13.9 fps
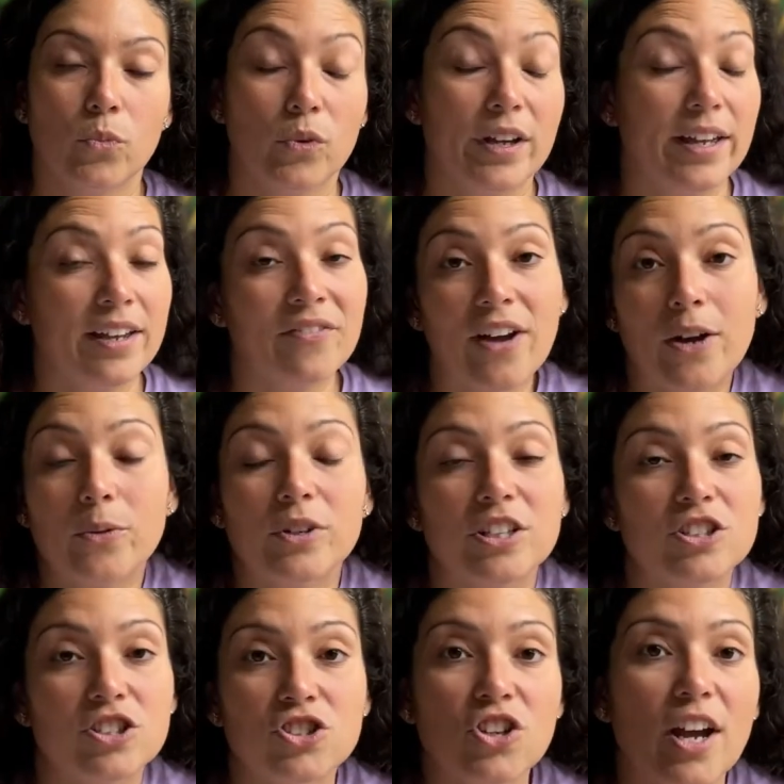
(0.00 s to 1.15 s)
If I would
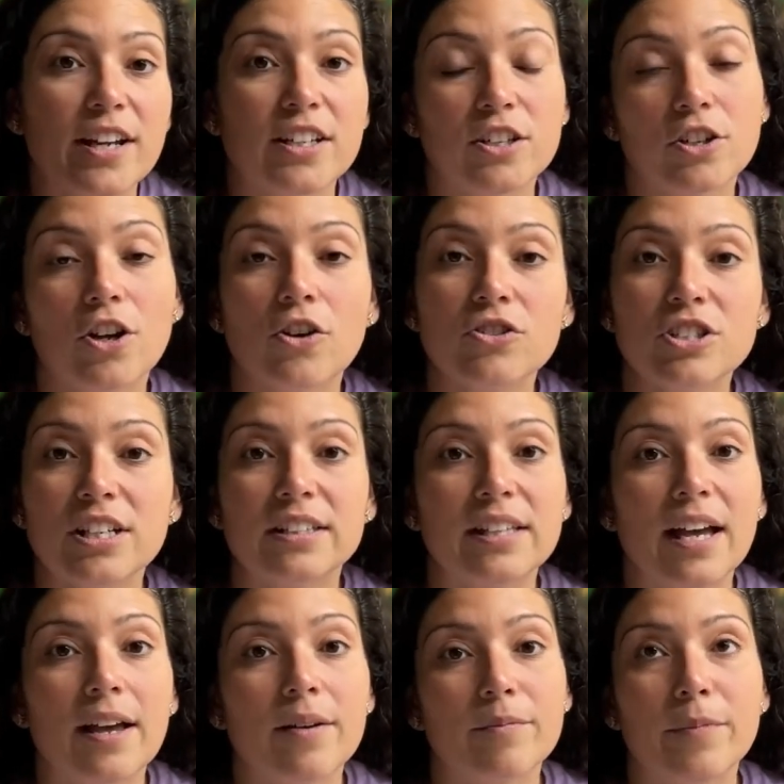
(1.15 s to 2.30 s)
have just tried to negotiate
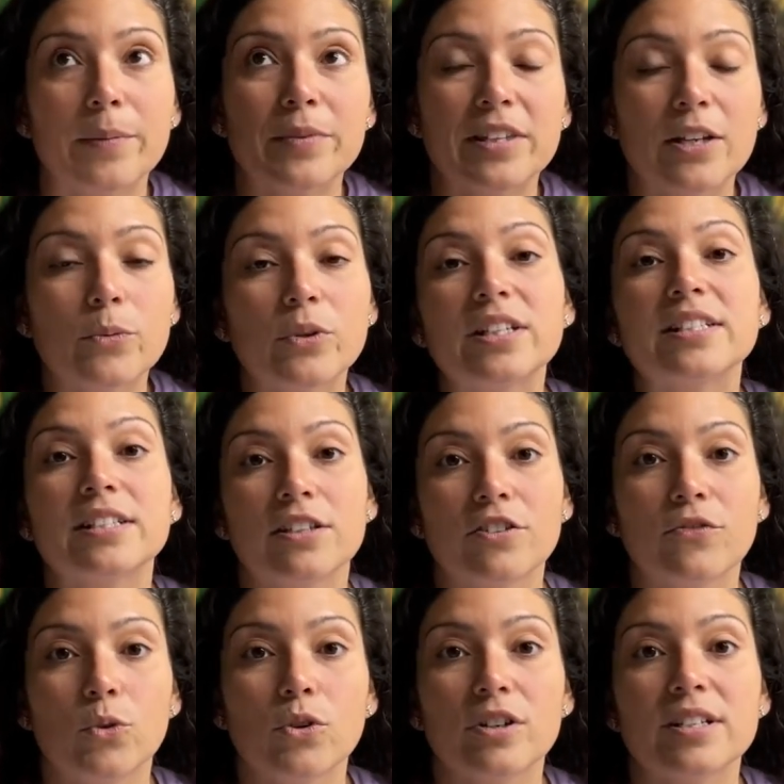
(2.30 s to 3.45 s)
that, maybe they would have did
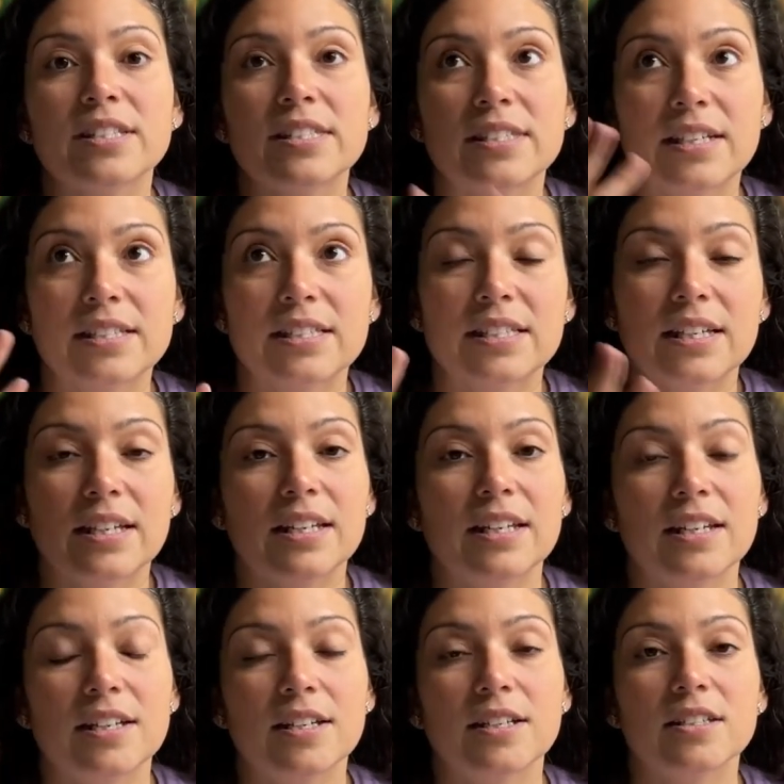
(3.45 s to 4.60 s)
it for us, since it
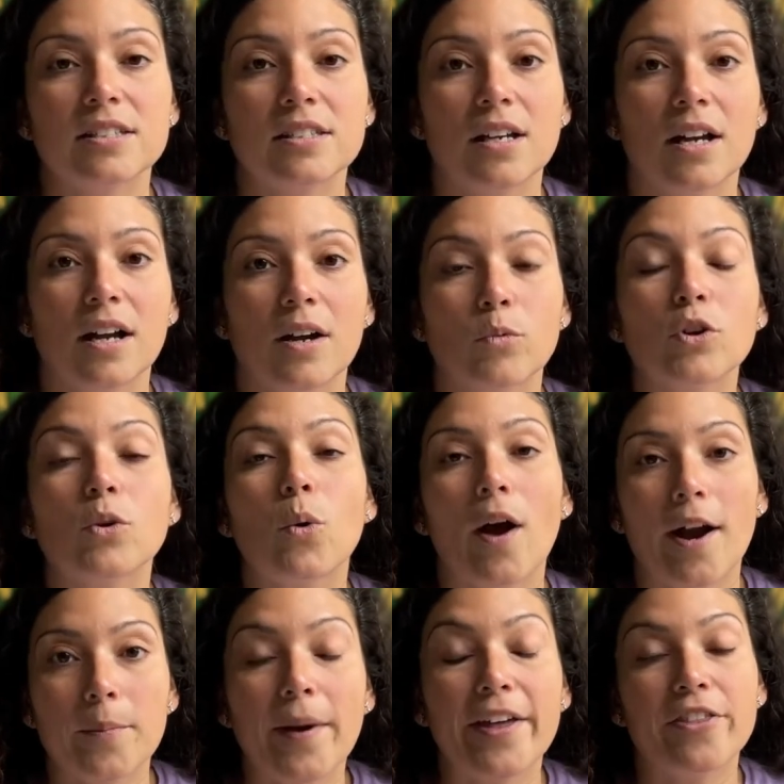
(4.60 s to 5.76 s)
is
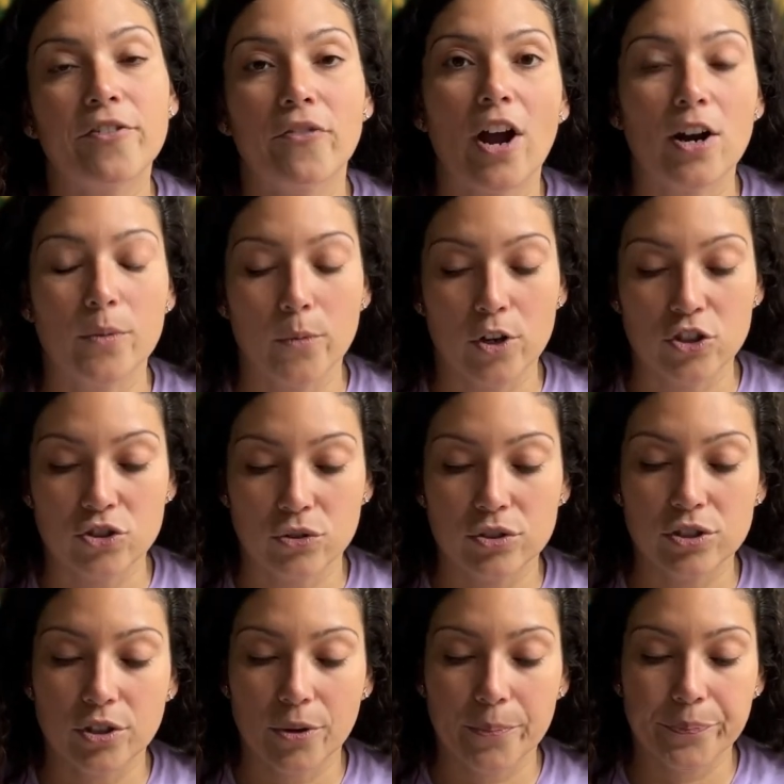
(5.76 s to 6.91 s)
required by the fire marshal.
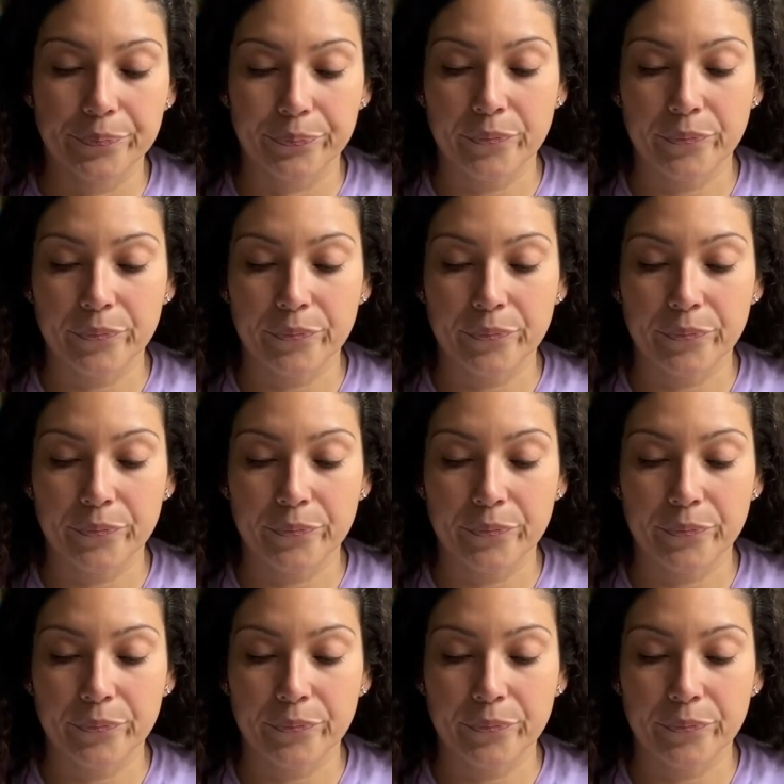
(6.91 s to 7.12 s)
So